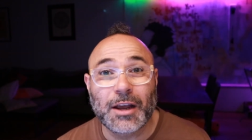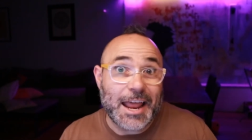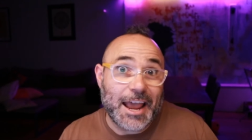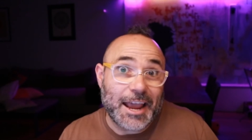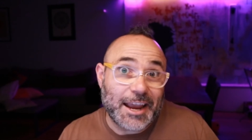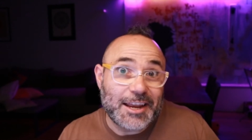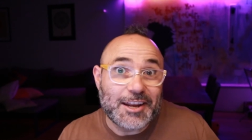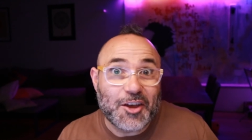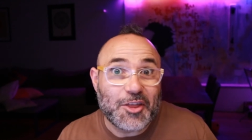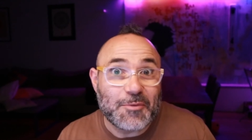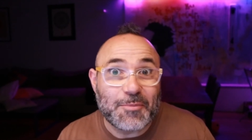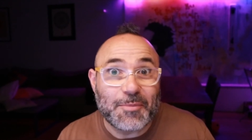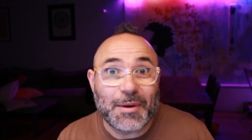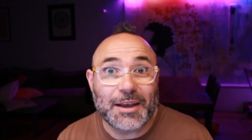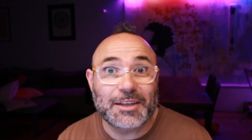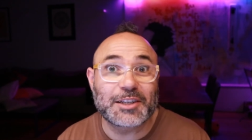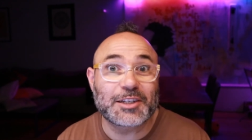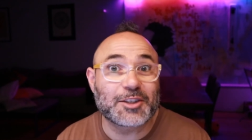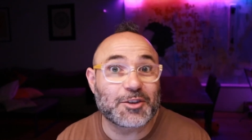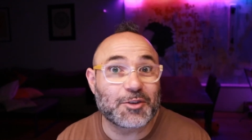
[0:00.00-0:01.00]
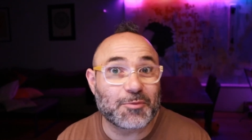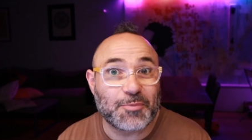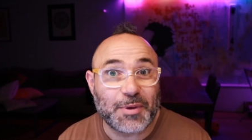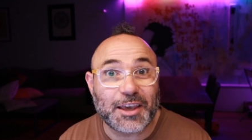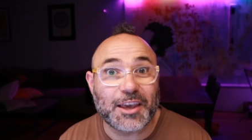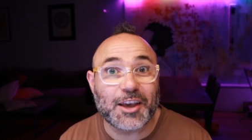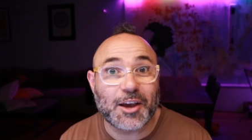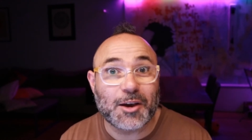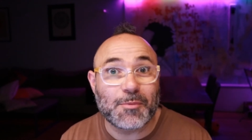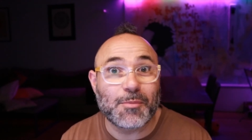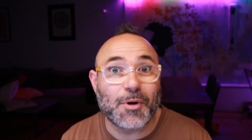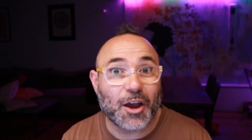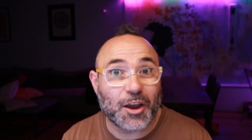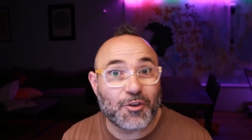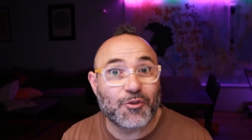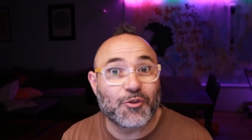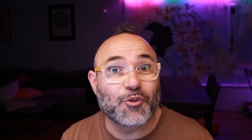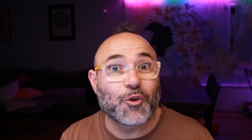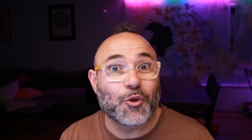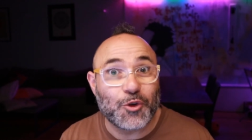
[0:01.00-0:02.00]
Now you know the basics of picking a
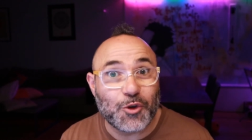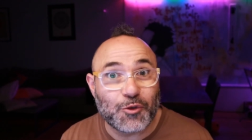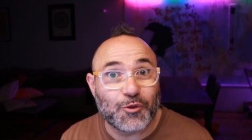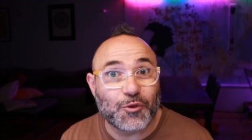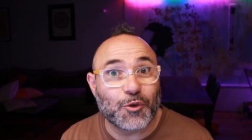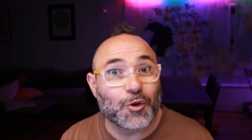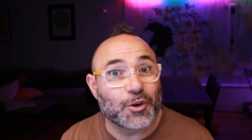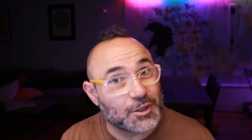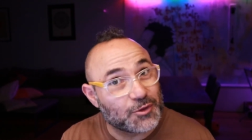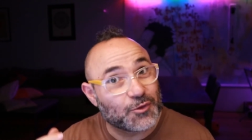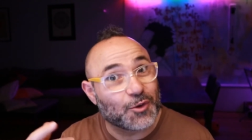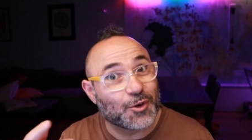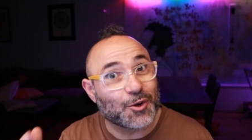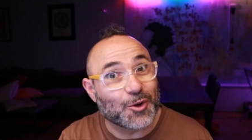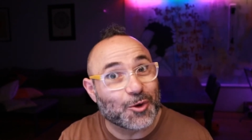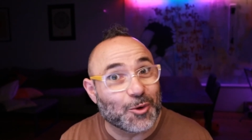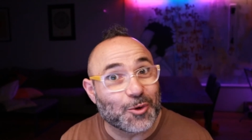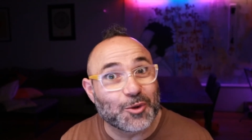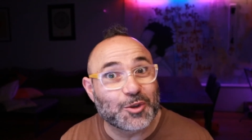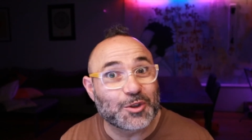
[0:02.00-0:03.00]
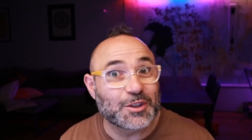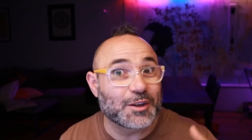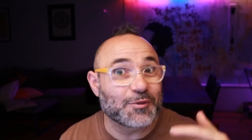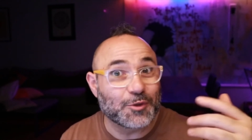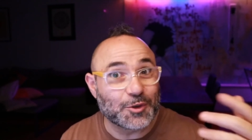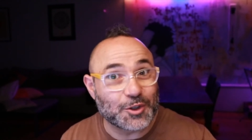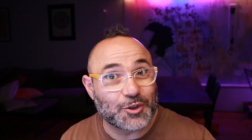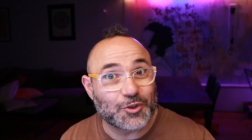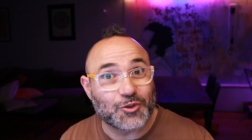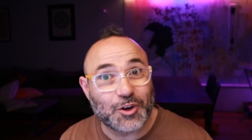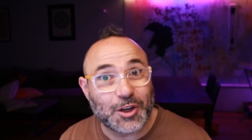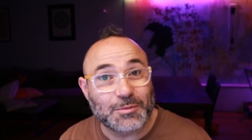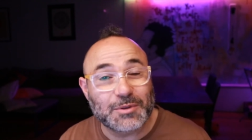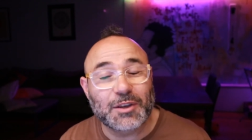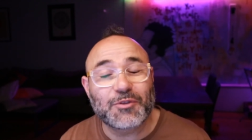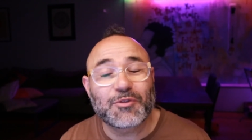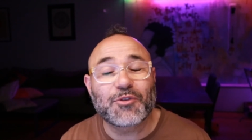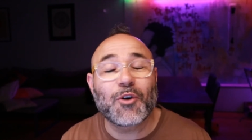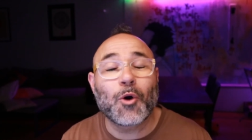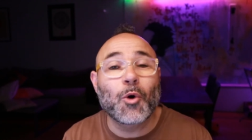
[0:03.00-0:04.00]
mic for your voice for calls and for streams.
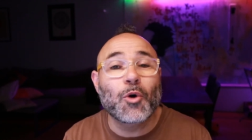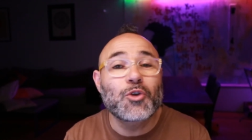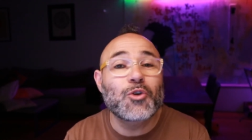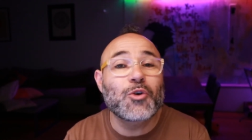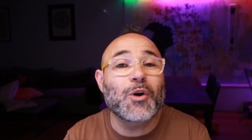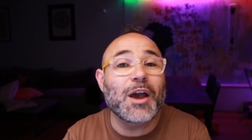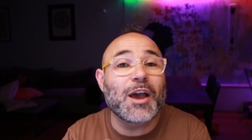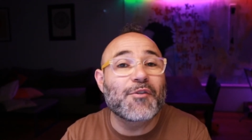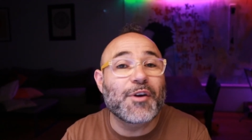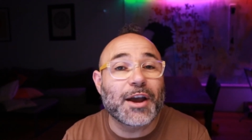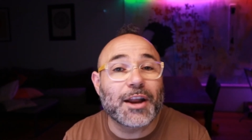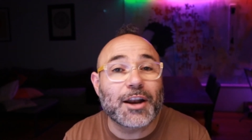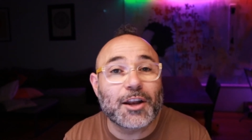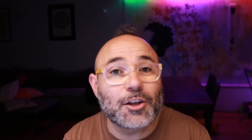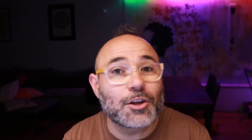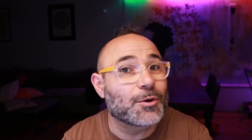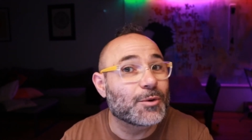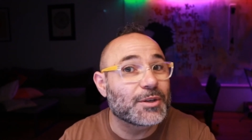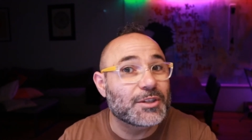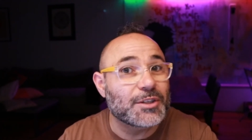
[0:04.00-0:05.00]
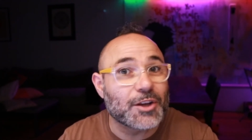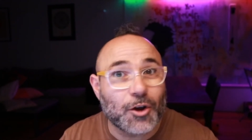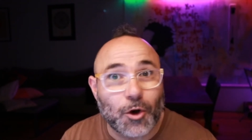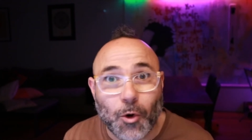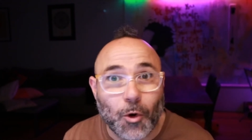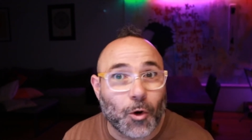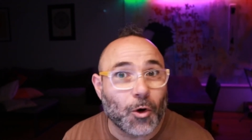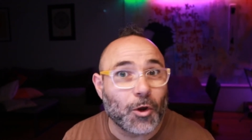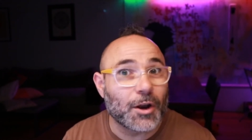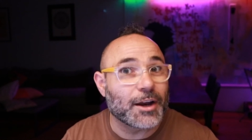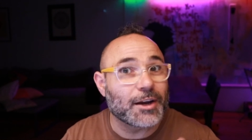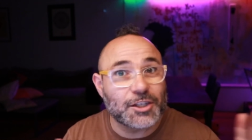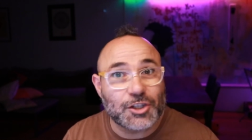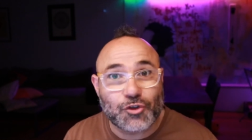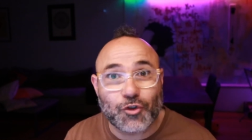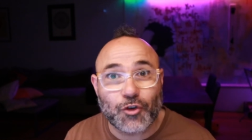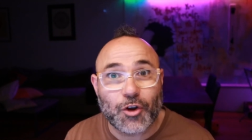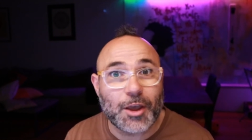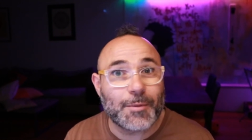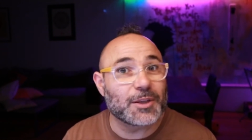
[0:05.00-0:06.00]
If all you're ever going to do is a call and a
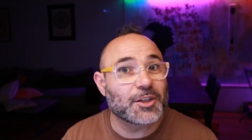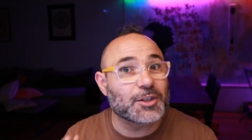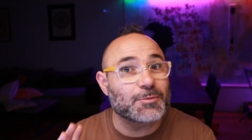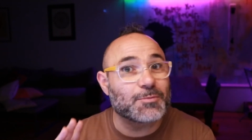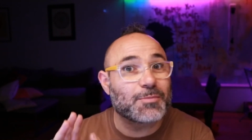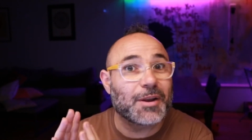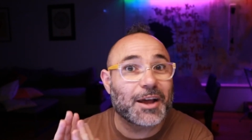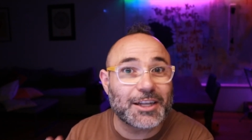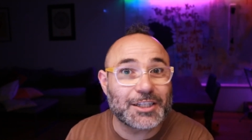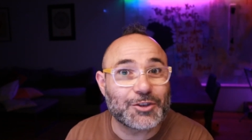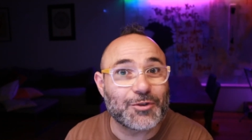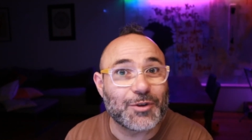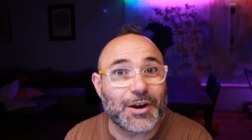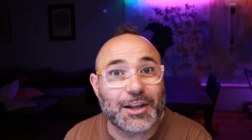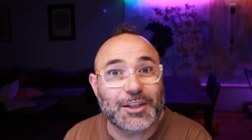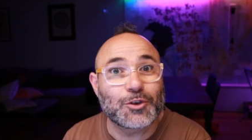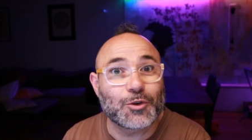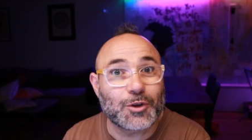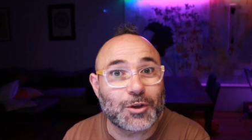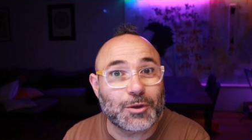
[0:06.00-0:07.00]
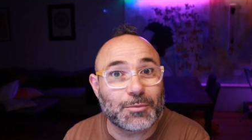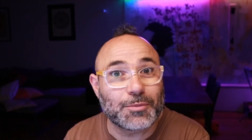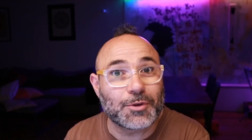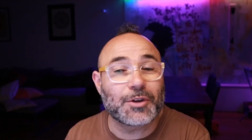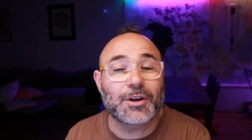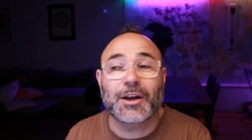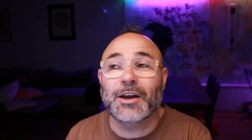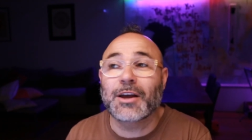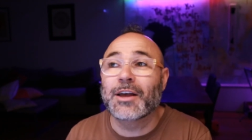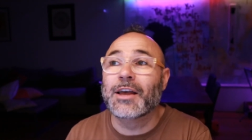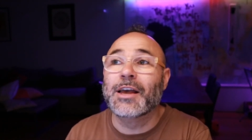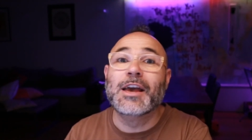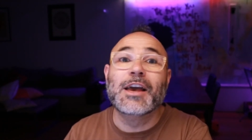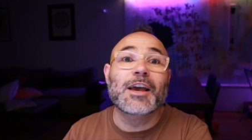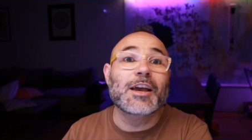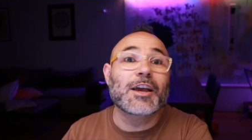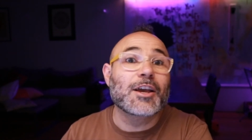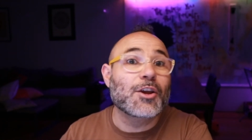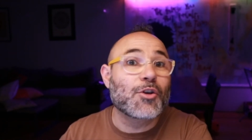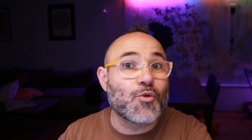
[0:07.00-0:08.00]
stream and just plug it straight into your computer,
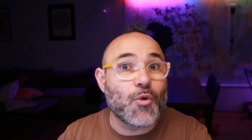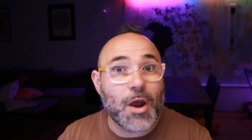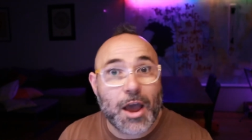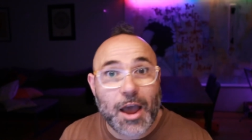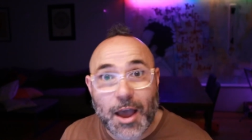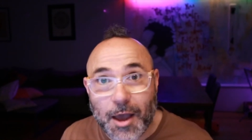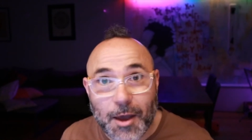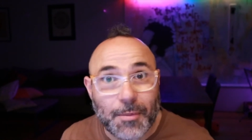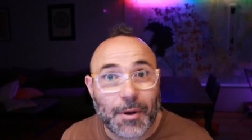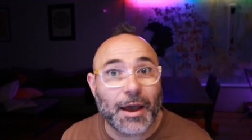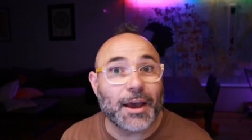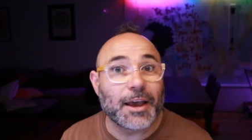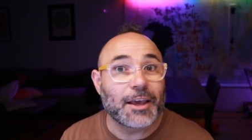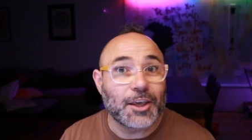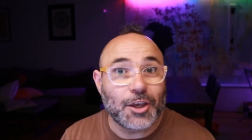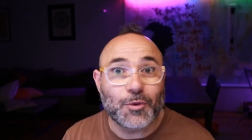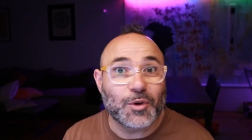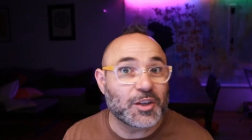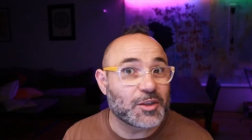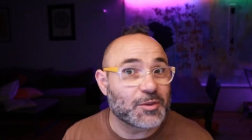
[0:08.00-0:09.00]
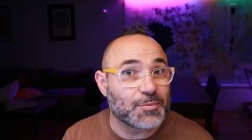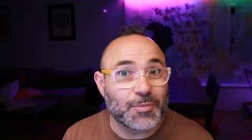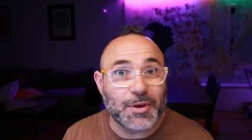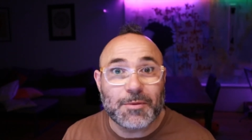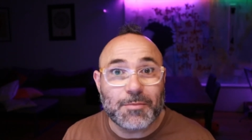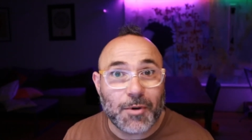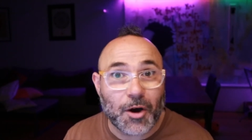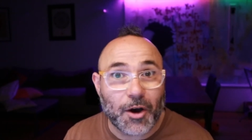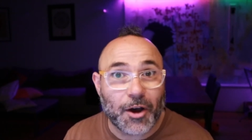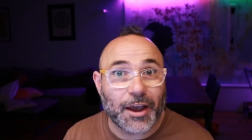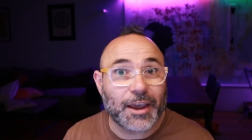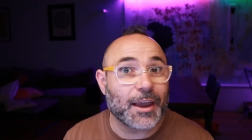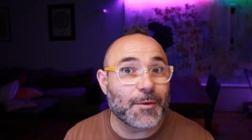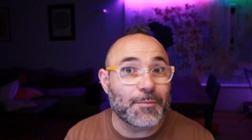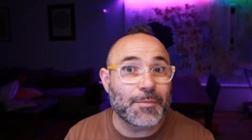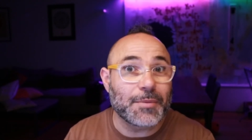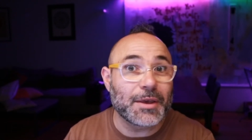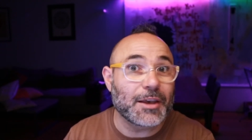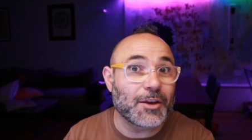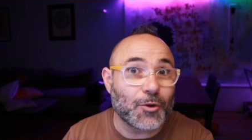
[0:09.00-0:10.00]
grab a USB mic
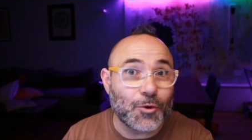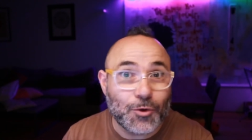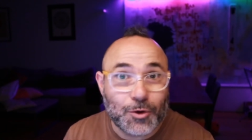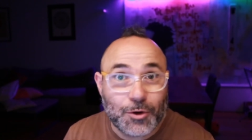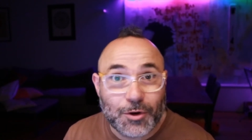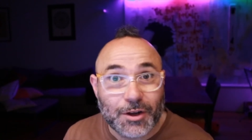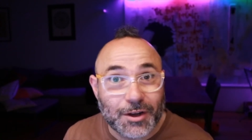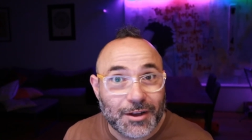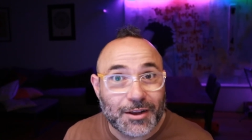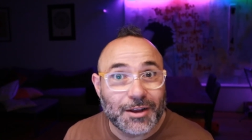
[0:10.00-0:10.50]
and be good.